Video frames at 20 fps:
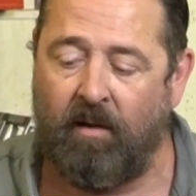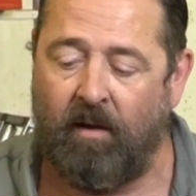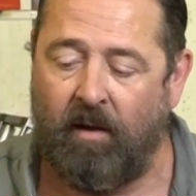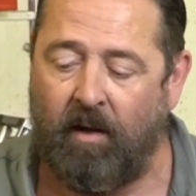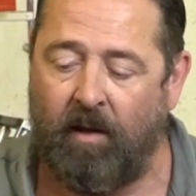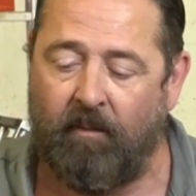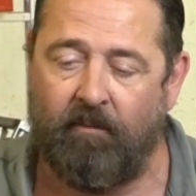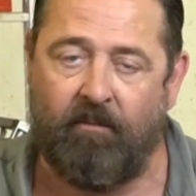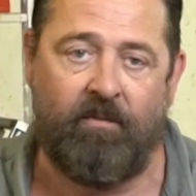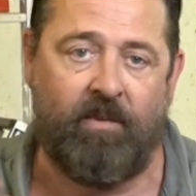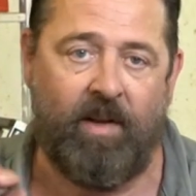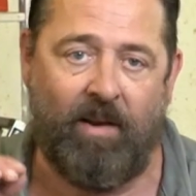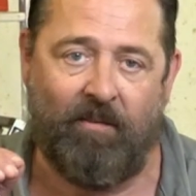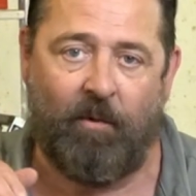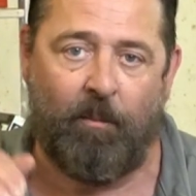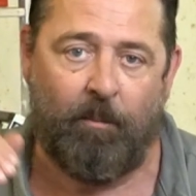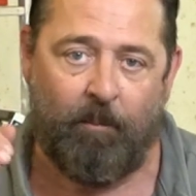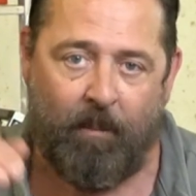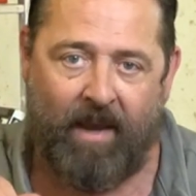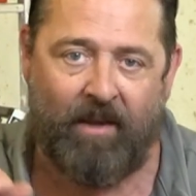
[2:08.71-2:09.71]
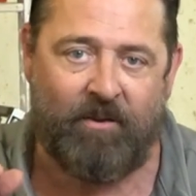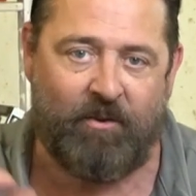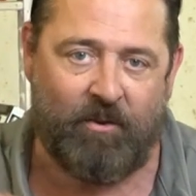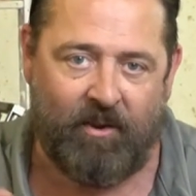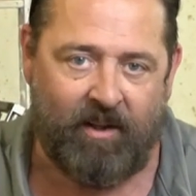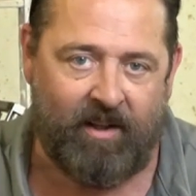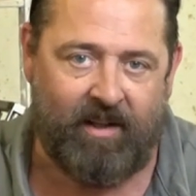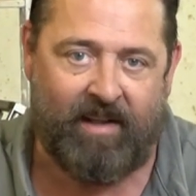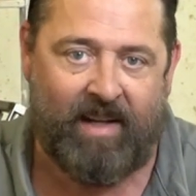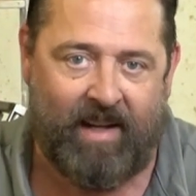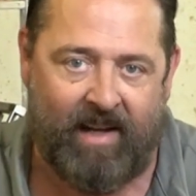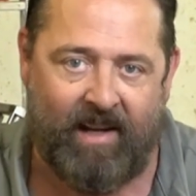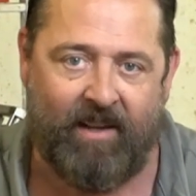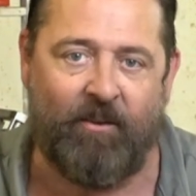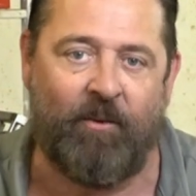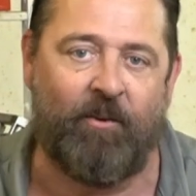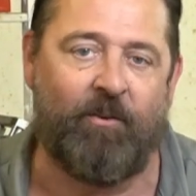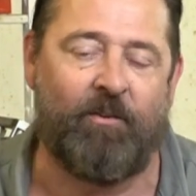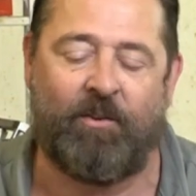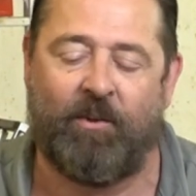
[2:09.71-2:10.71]
I've never measured it
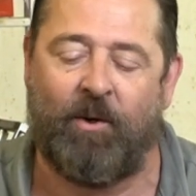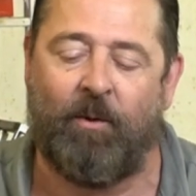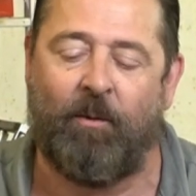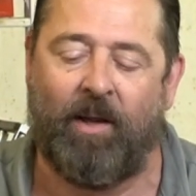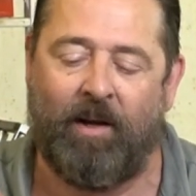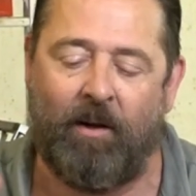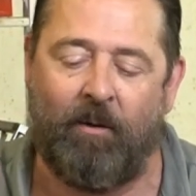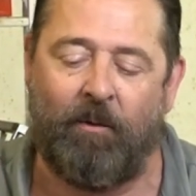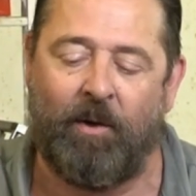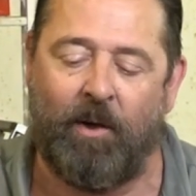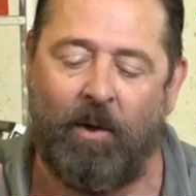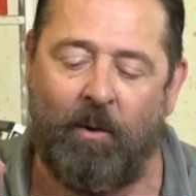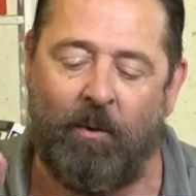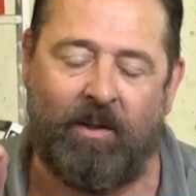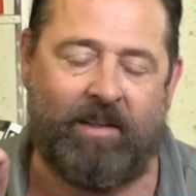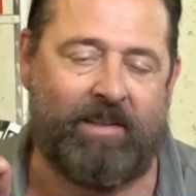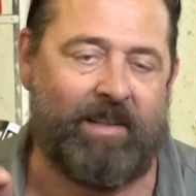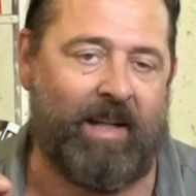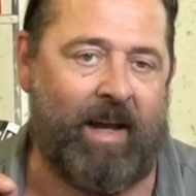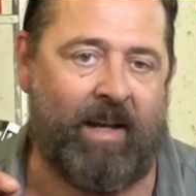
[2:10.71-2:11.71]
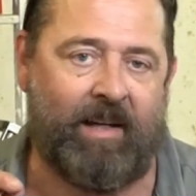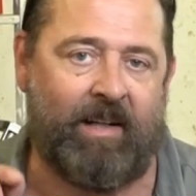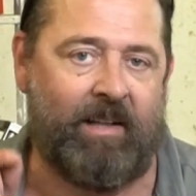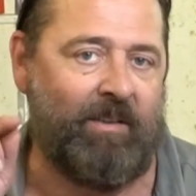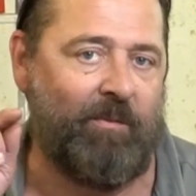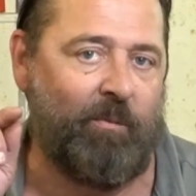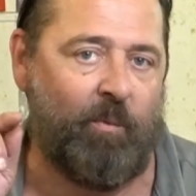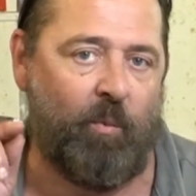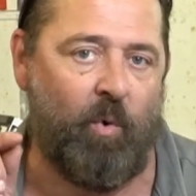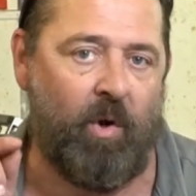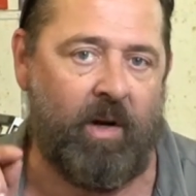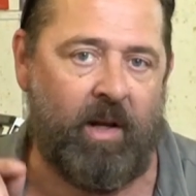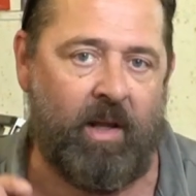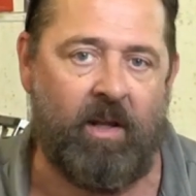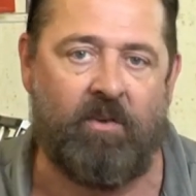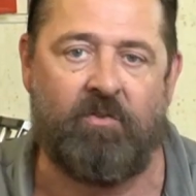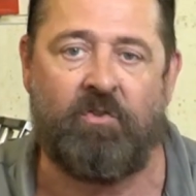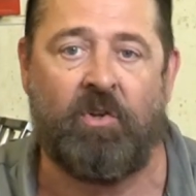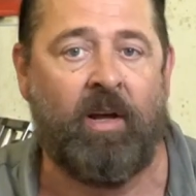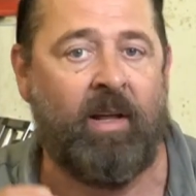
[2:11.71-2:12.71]
either, so I don't know exactly if 1
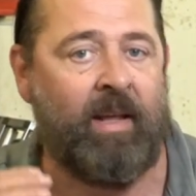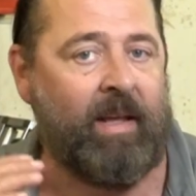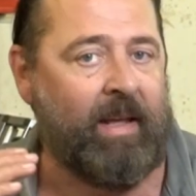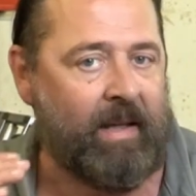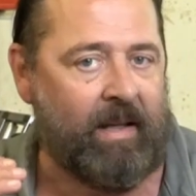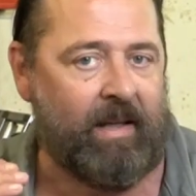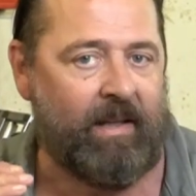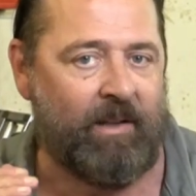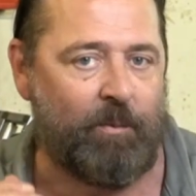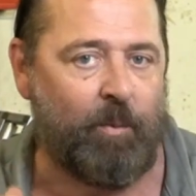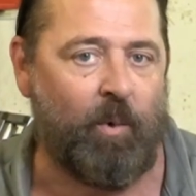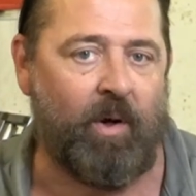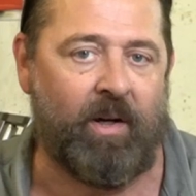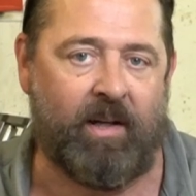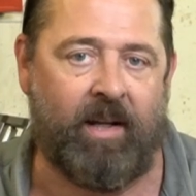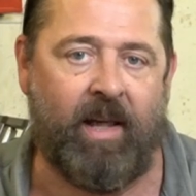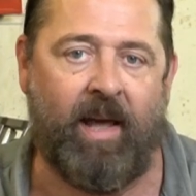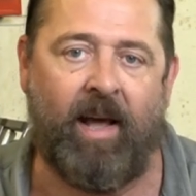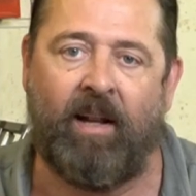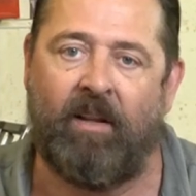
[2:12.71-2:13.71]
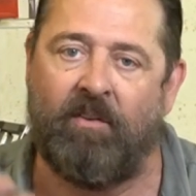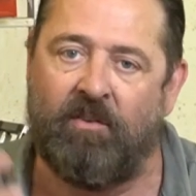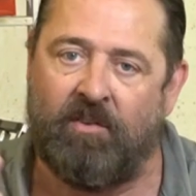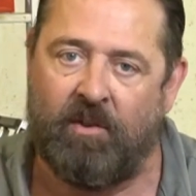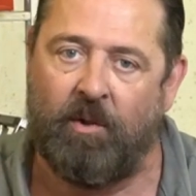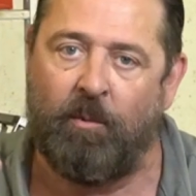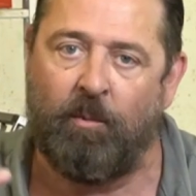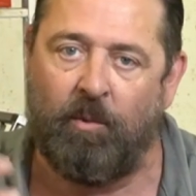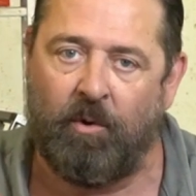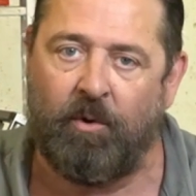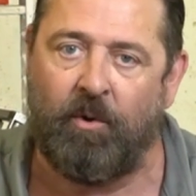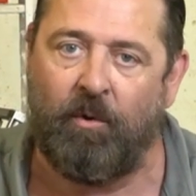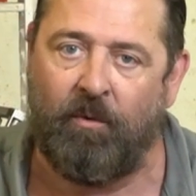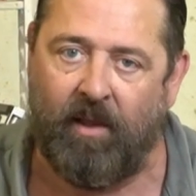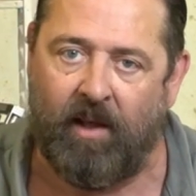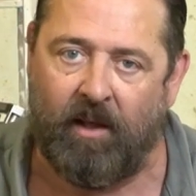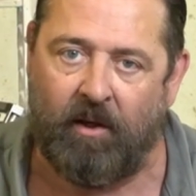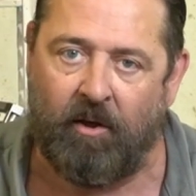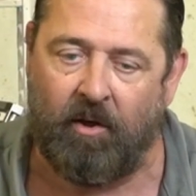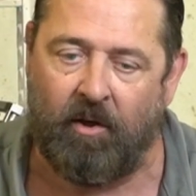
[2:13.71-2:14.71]
inch is 1 gallon. So we'll do
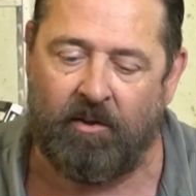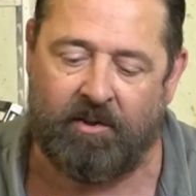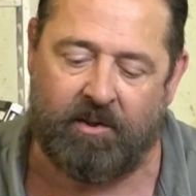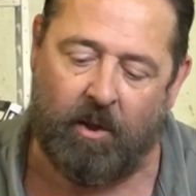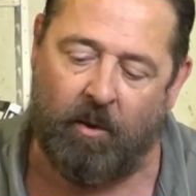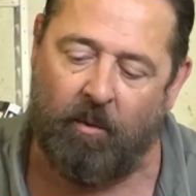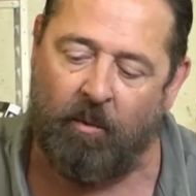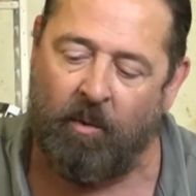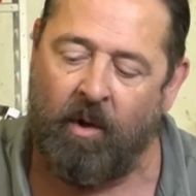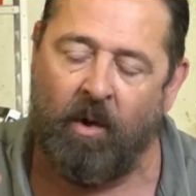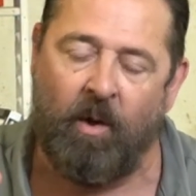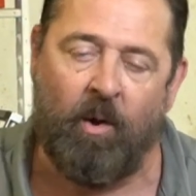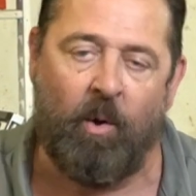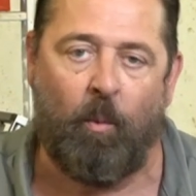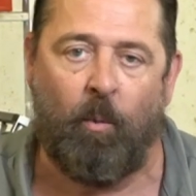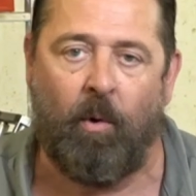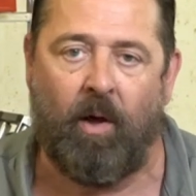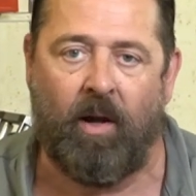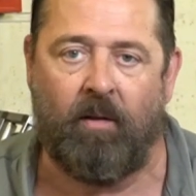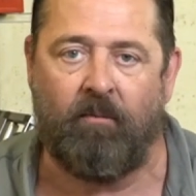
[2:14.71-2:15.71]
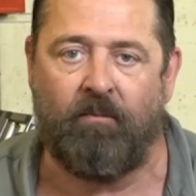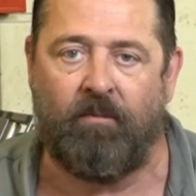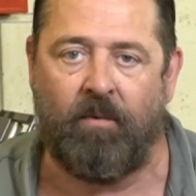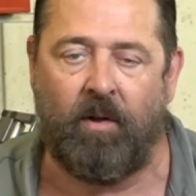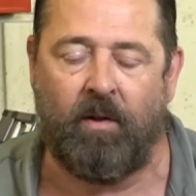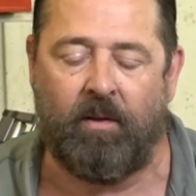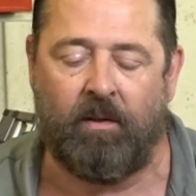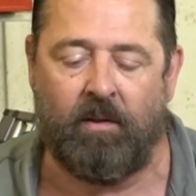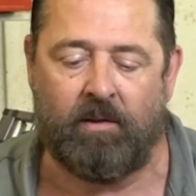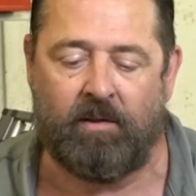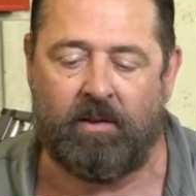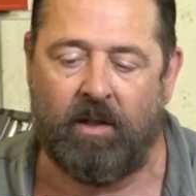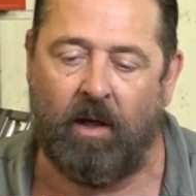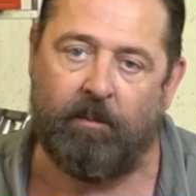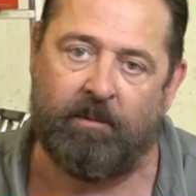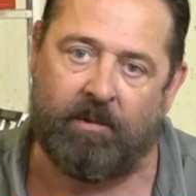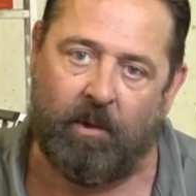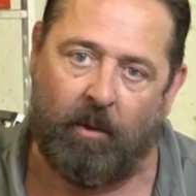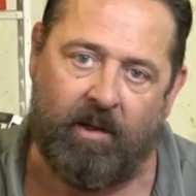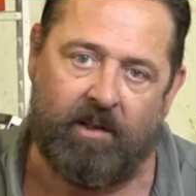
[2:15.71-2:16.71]
that also while I'm filling this
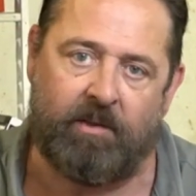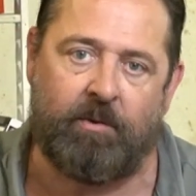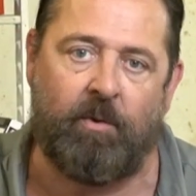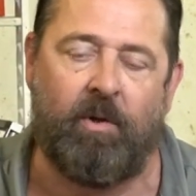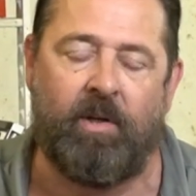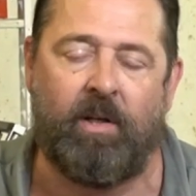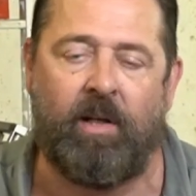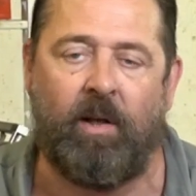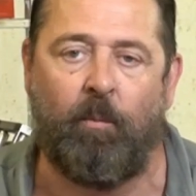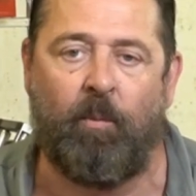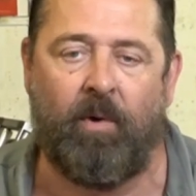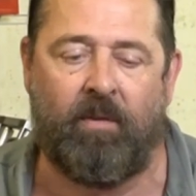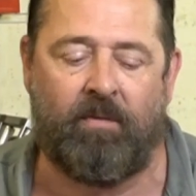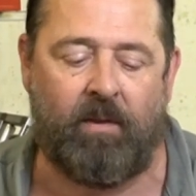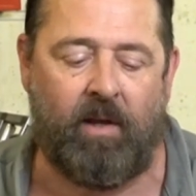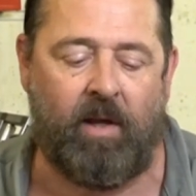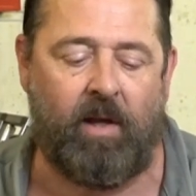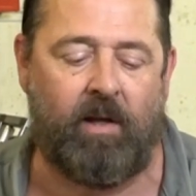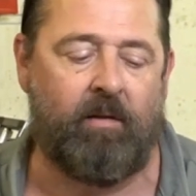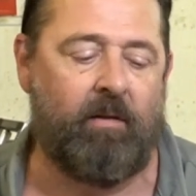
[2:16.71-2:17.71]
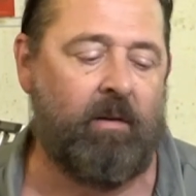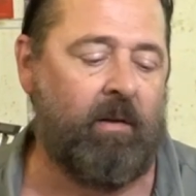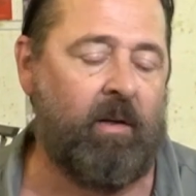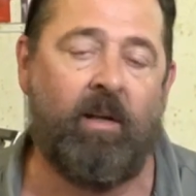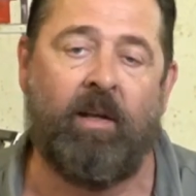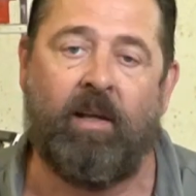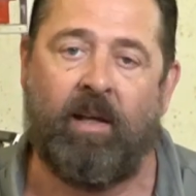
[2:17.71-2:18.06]
up. So let's go ahead and get with that.